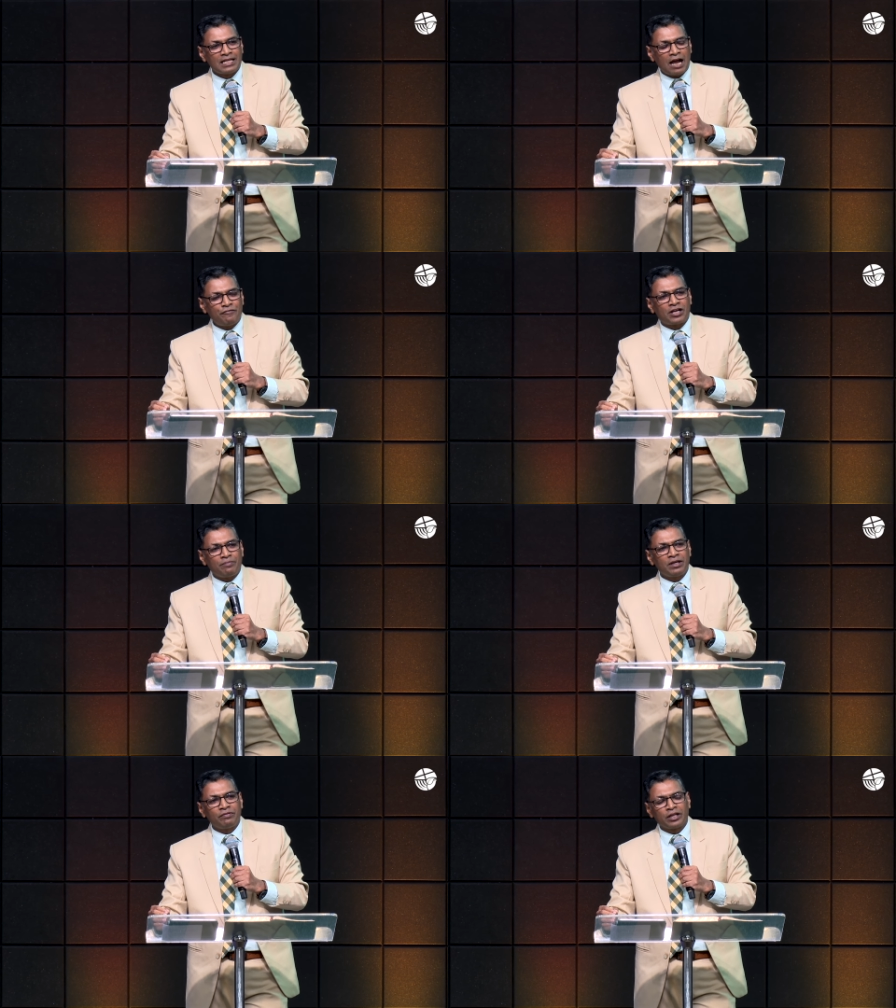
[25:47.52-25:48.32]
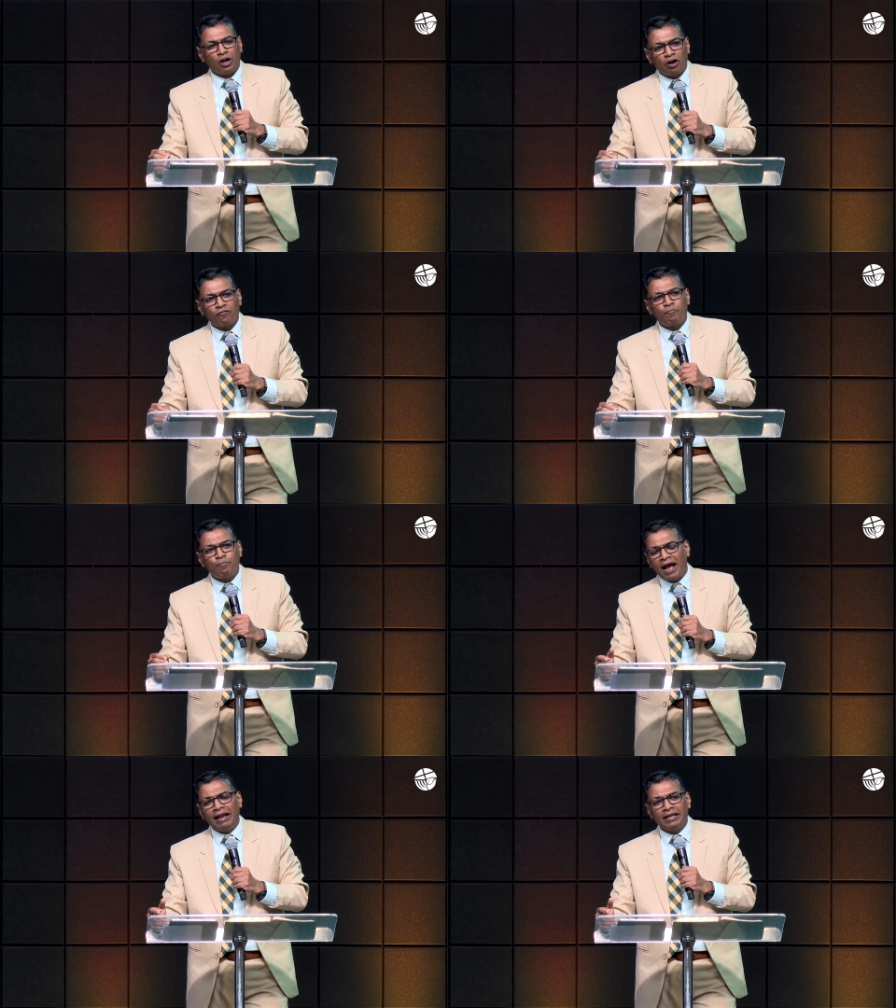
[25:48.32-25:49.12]
Have you come here with a lot of
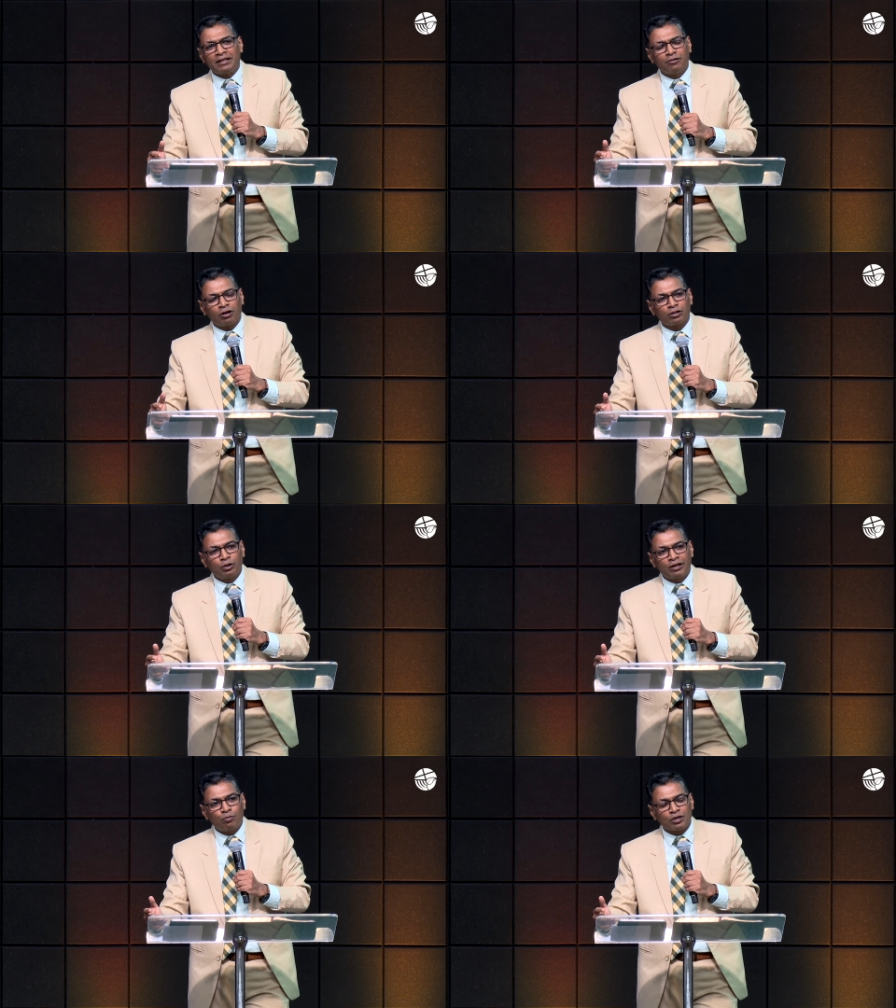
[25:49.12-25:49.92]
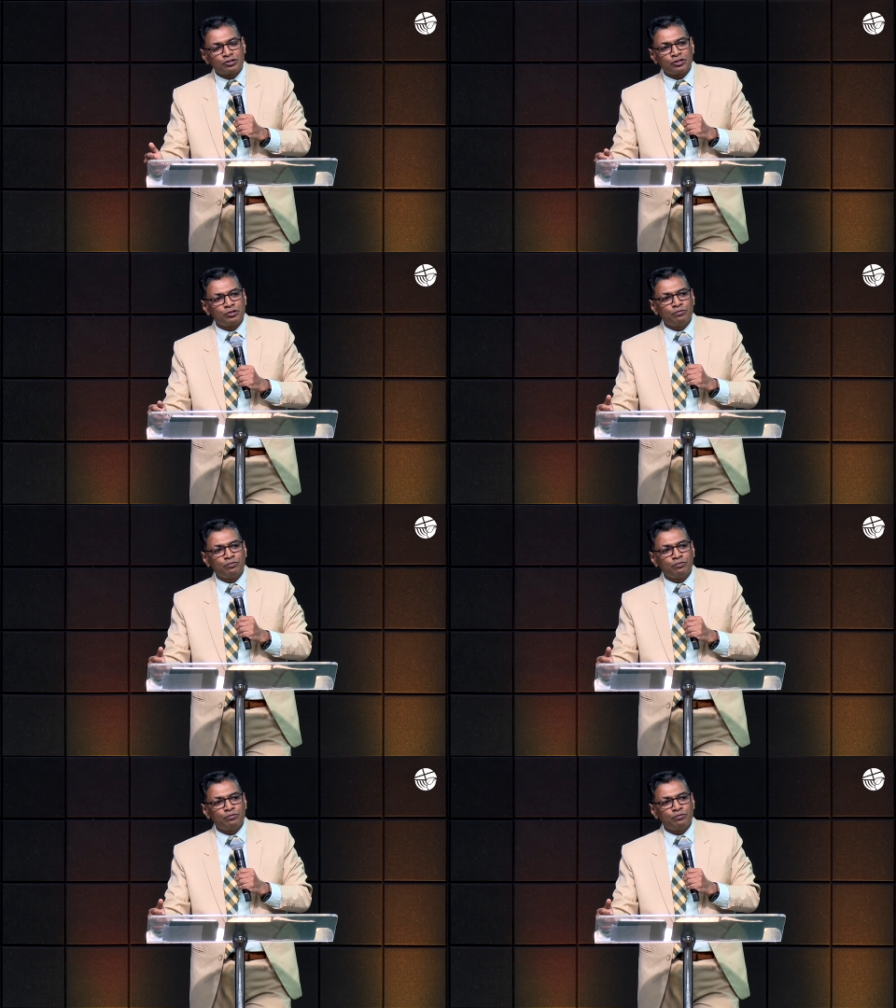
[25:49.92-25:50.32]
panic, not knowing what to do,